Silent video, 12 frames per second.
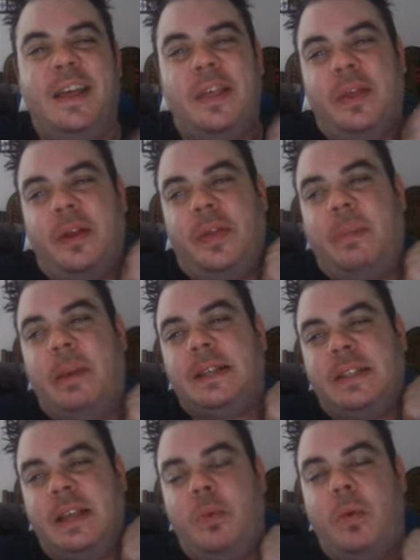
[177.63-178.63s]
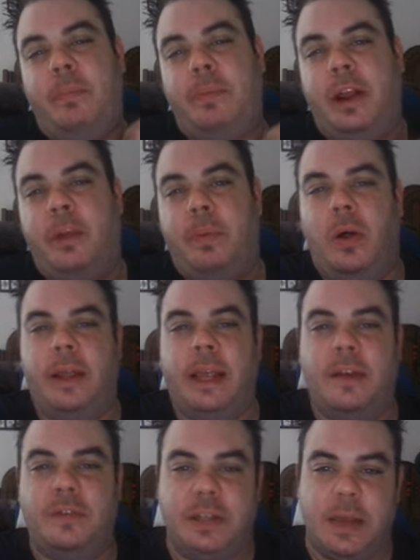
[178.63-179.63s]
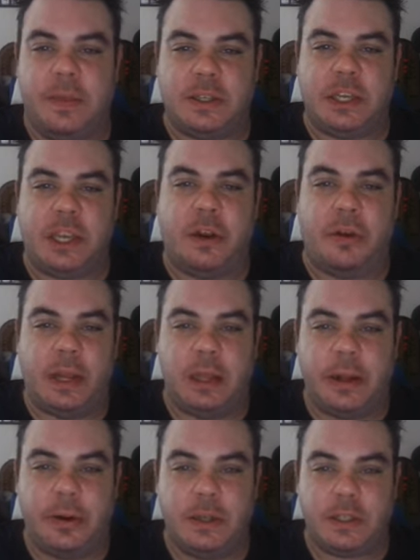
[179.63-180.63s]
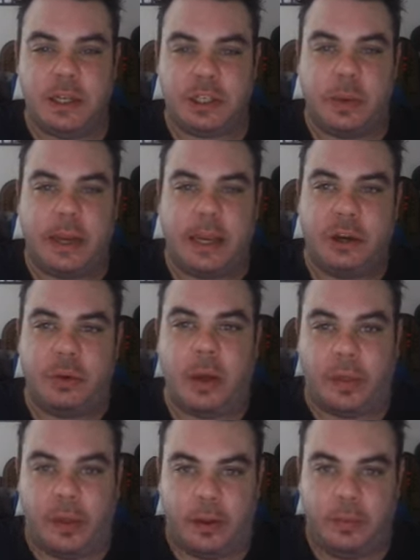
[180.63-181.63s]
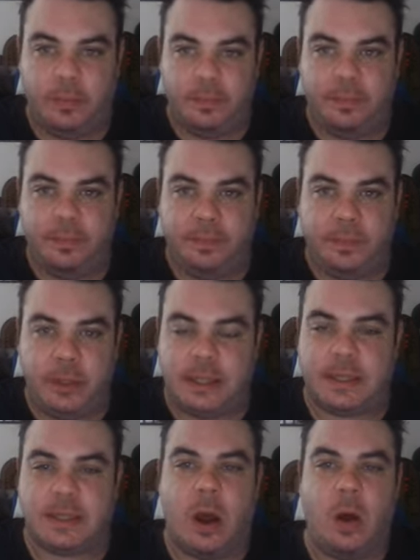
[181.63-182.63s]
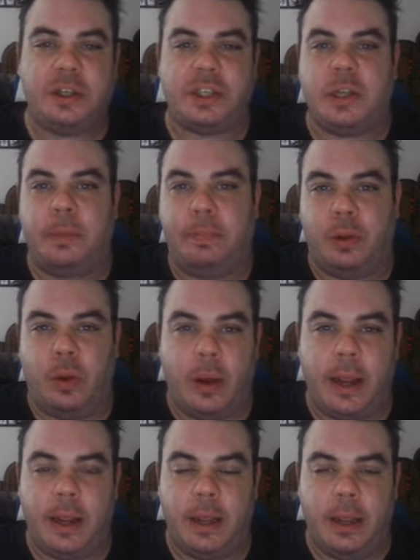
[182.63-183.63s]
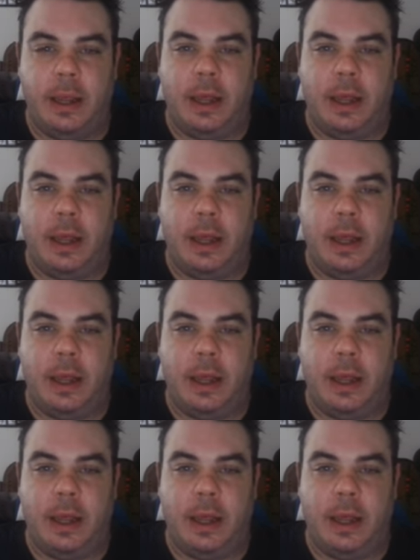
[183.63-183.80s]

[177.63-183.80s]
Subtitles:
they basically want Pierre Poilievre to get the security clearance so he can do nothing. This is all just a ploy.